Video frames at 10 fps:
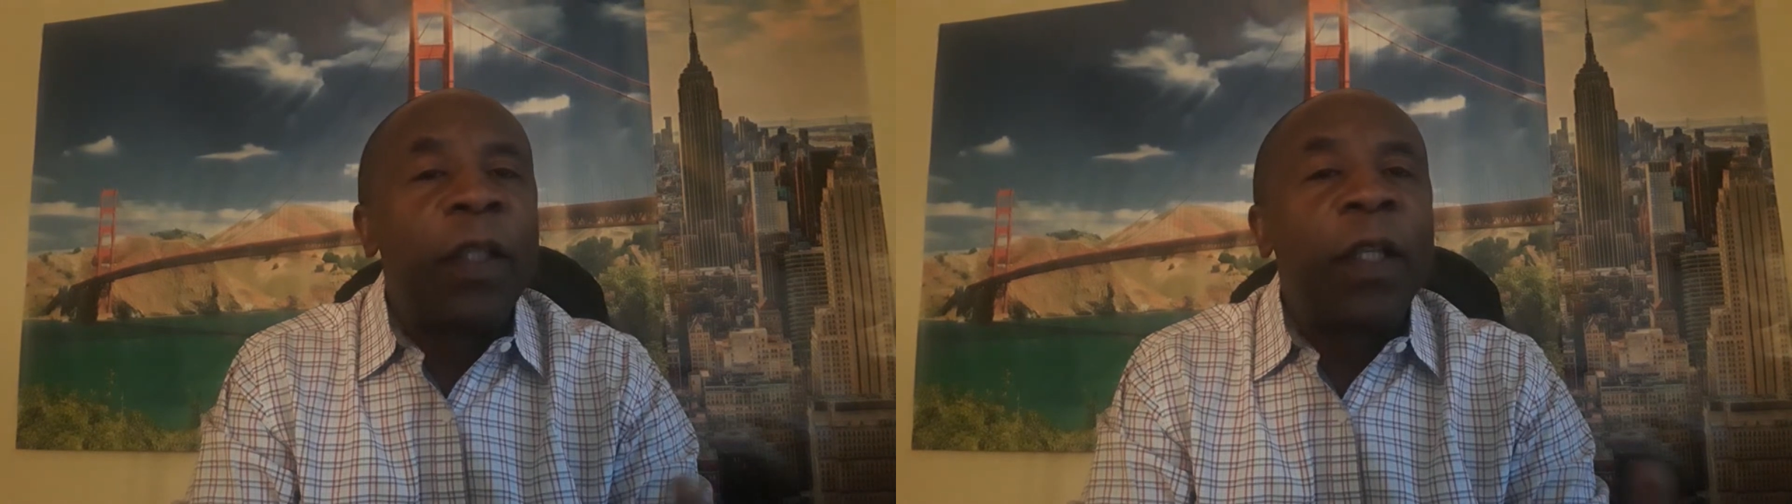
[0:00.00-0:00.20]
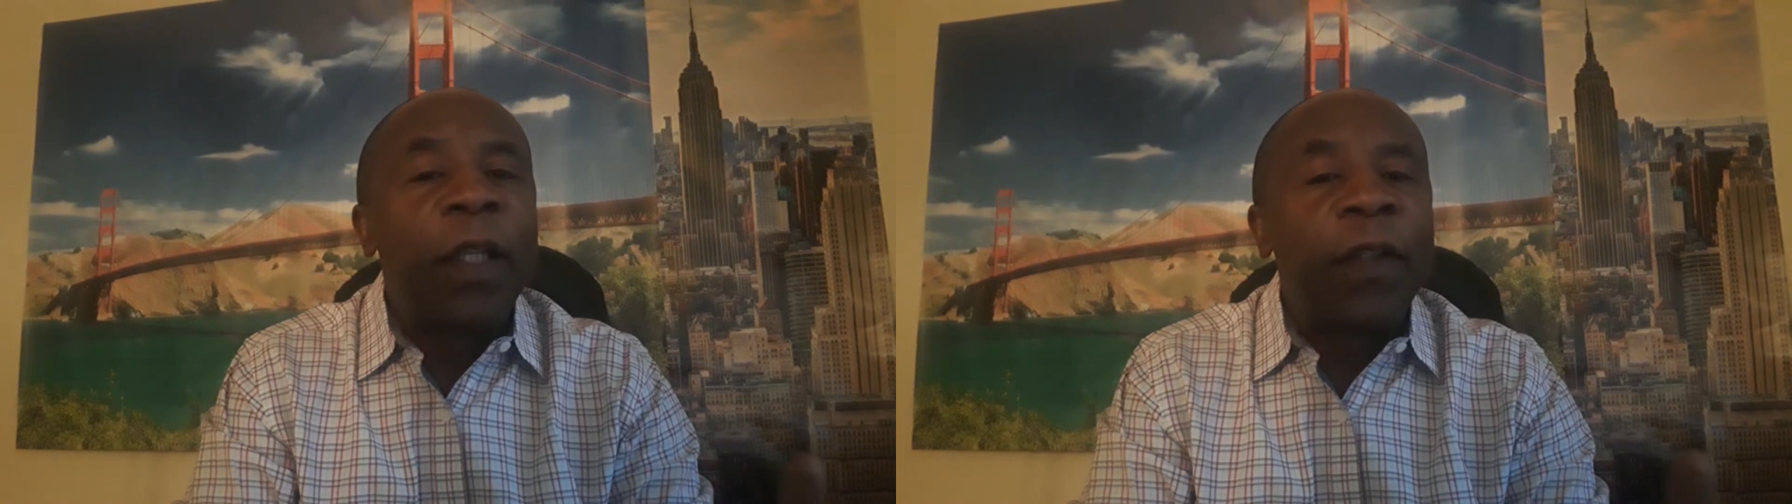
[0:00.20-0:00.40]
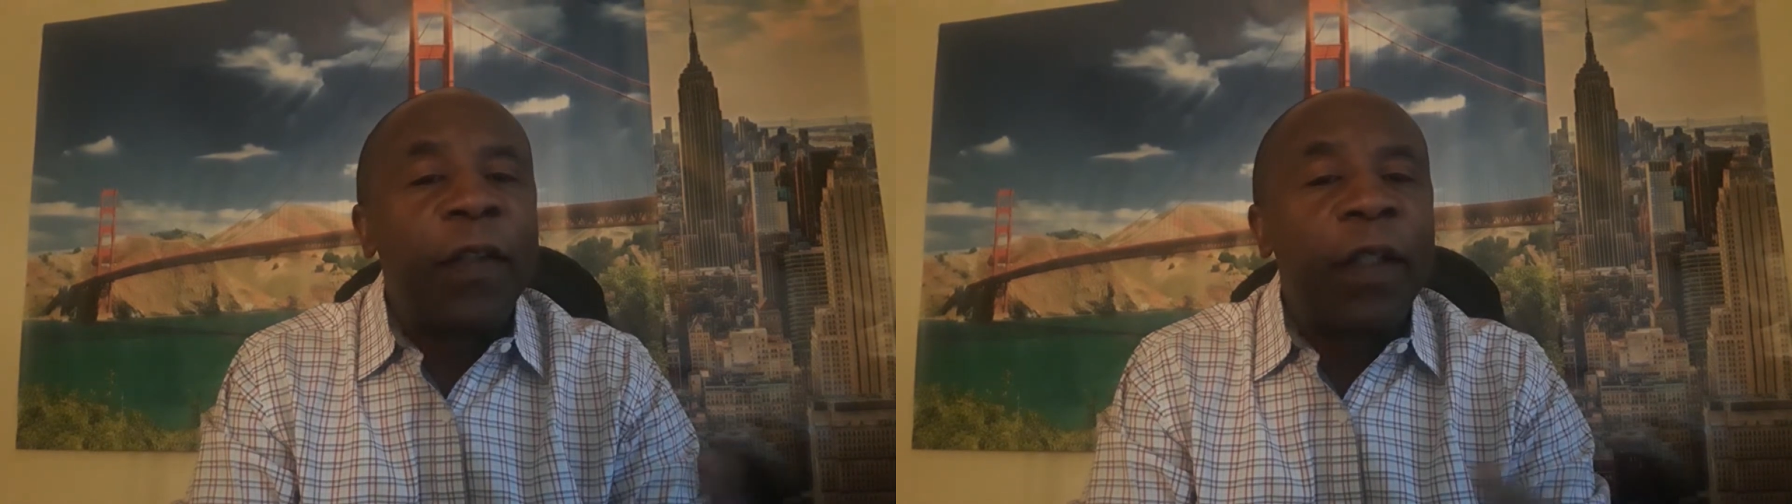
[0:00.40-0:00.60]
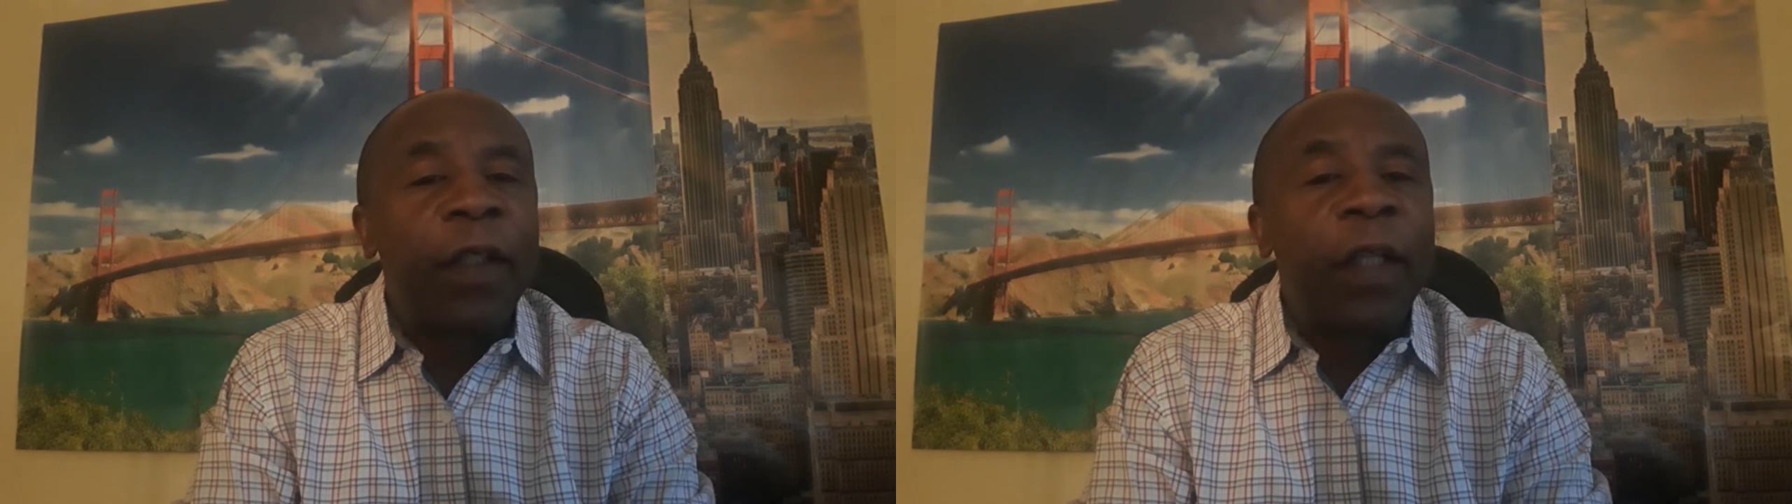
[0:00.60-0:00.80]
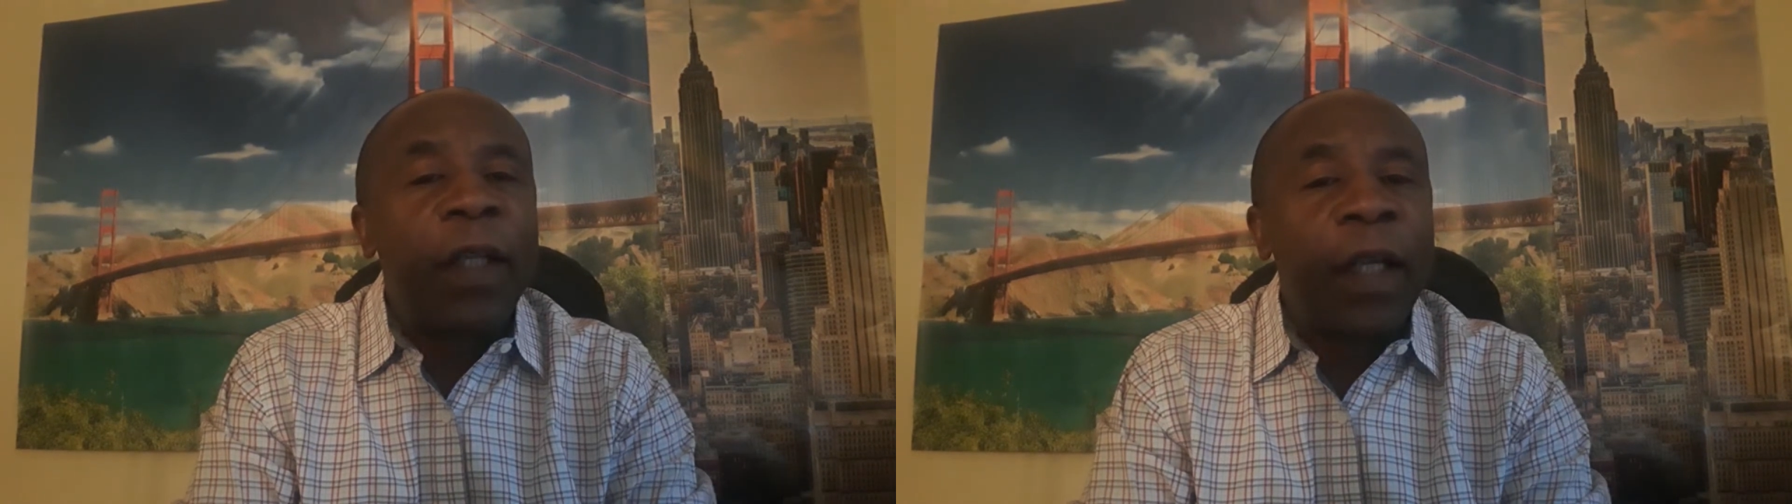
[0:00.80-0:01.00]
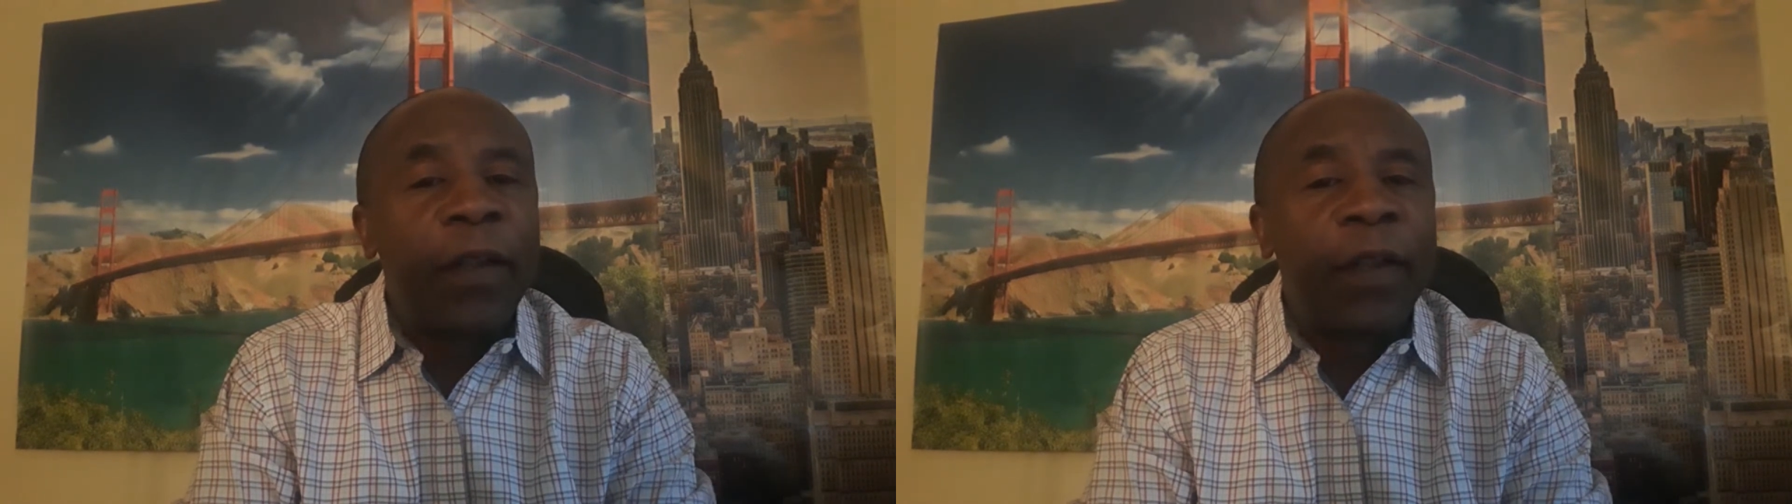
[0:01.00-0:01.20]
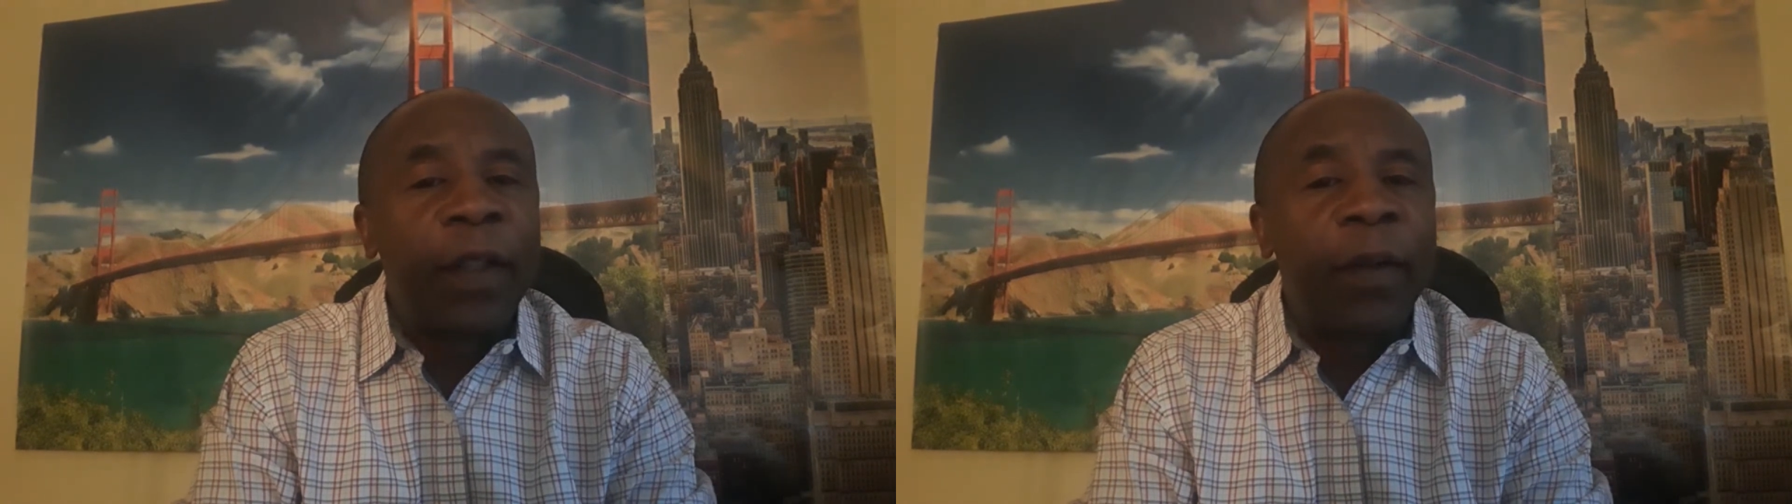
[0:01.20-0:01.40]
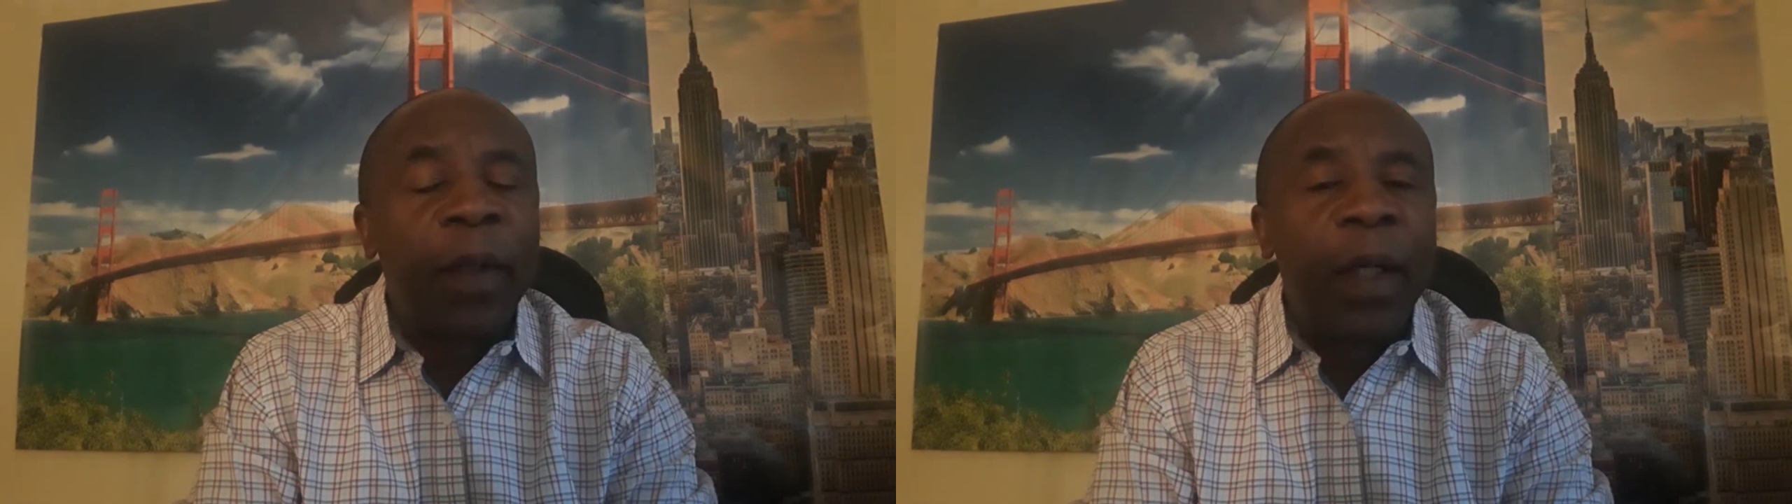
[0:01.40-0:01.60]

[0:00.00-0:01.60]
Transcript: a nutshell.